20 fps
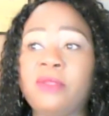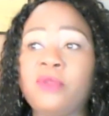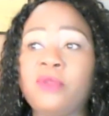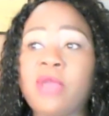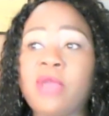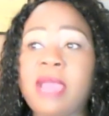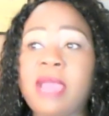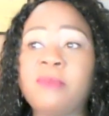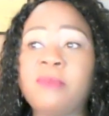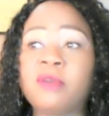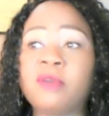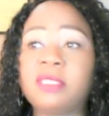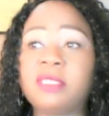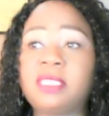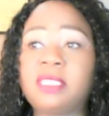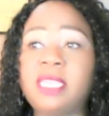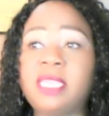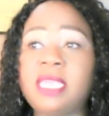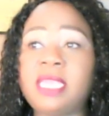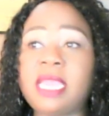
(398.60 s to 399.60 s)
I'm not
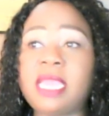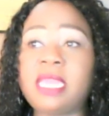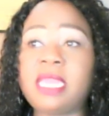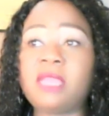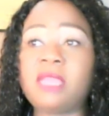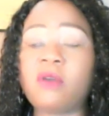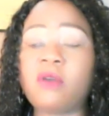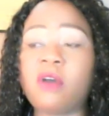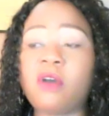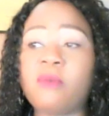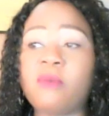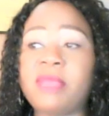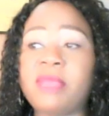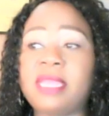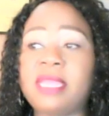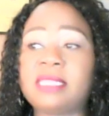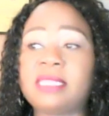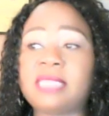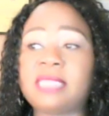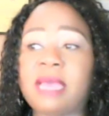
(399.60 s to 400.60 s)
seeing any
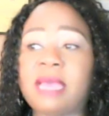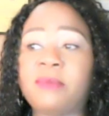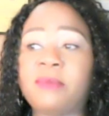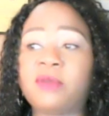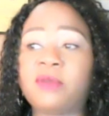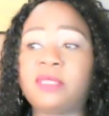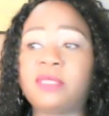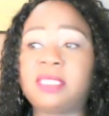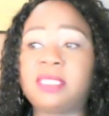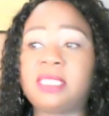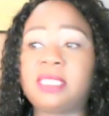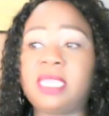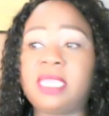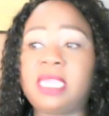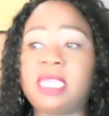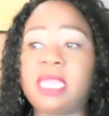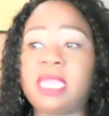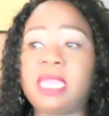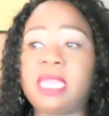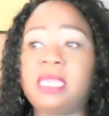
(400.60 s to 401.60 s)
comments. I'm not
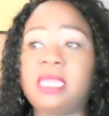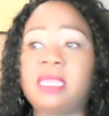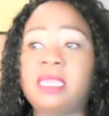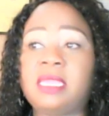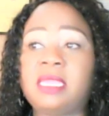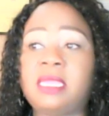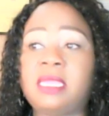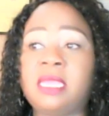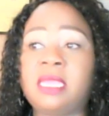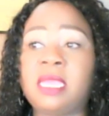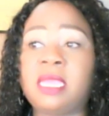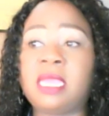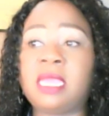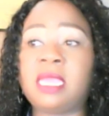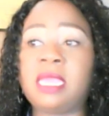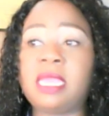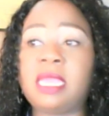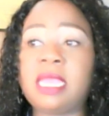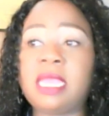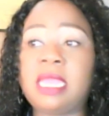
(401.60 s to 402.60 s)
seeing any
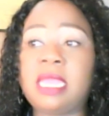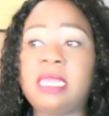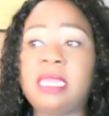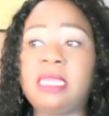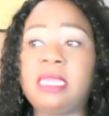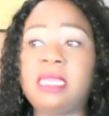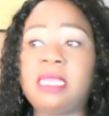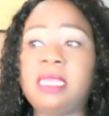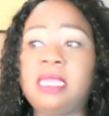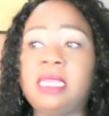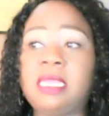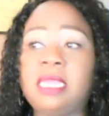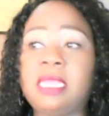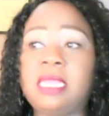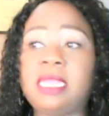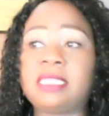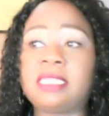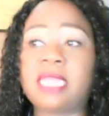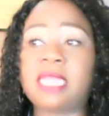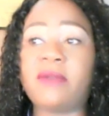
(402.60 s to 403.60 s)

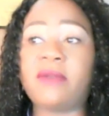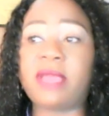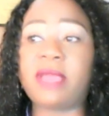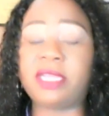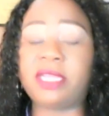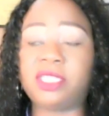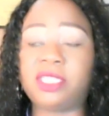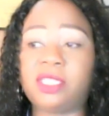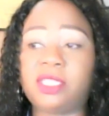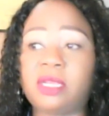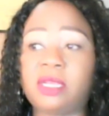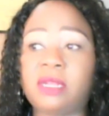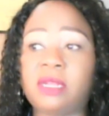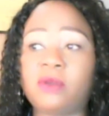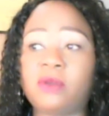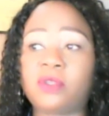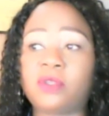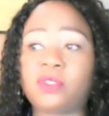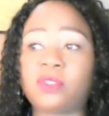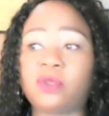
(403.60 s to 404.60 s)
interaction
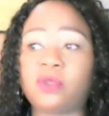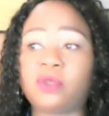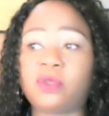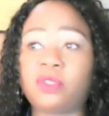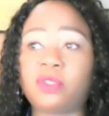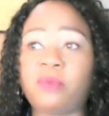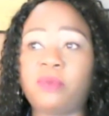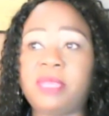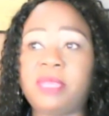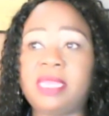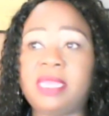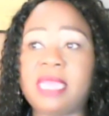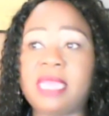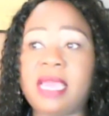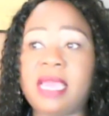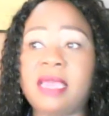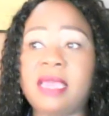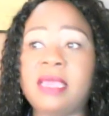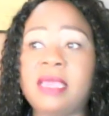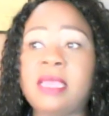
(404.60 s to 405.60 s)
on social media.
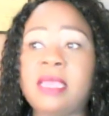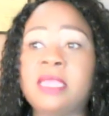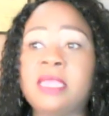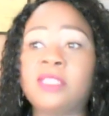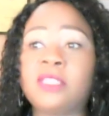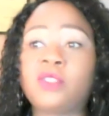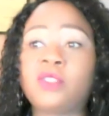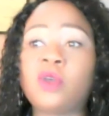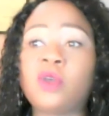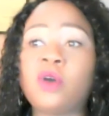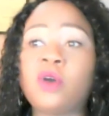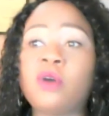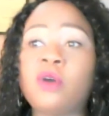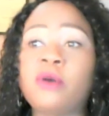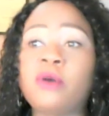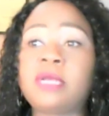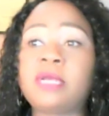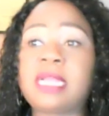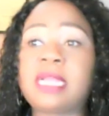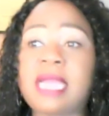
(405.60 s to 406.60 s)

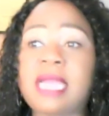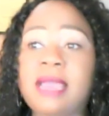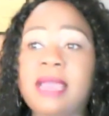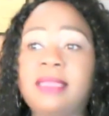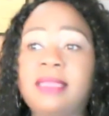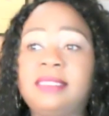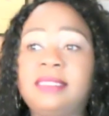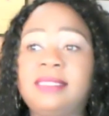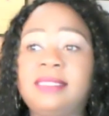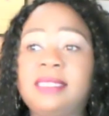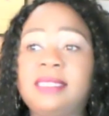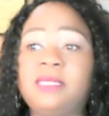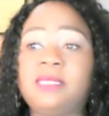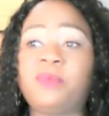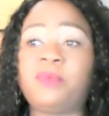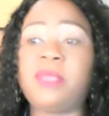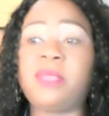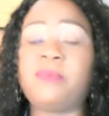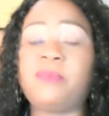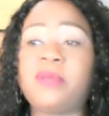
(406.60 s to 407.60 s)
So guys, just
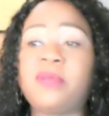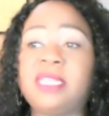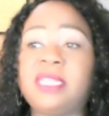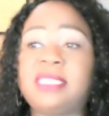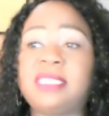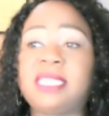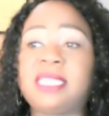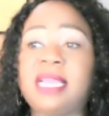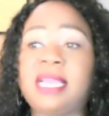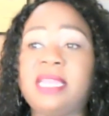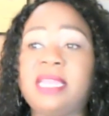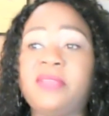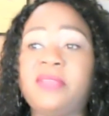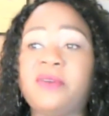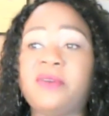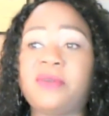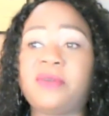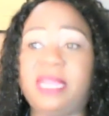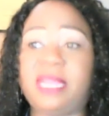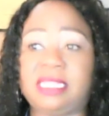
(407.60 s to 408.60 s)
be politically
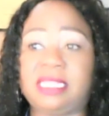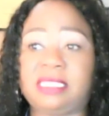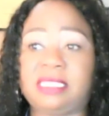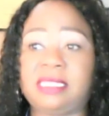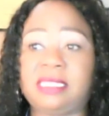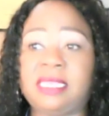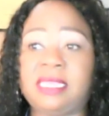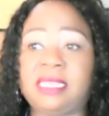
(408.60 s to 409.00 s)
correct.